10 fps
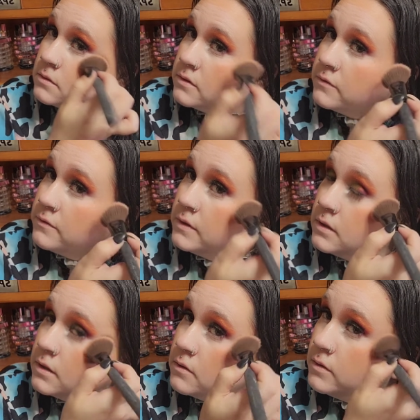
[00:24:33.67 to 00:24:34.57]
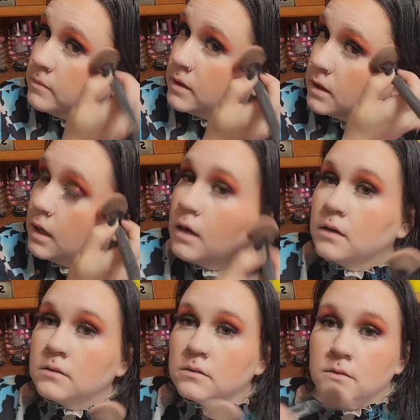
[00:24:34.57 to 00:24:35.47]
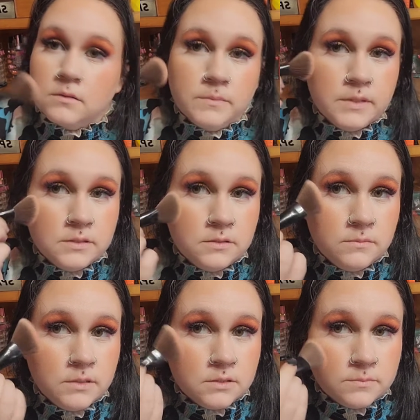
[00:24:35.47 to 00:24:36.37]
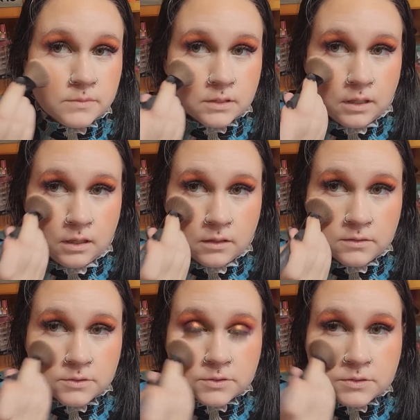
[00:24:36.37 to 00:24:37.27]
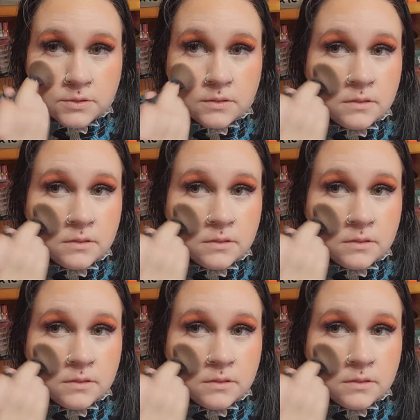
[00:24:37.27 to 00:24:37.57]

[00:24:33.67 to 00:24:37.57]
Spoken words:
Because I feel like we may have got a little bit too much blush.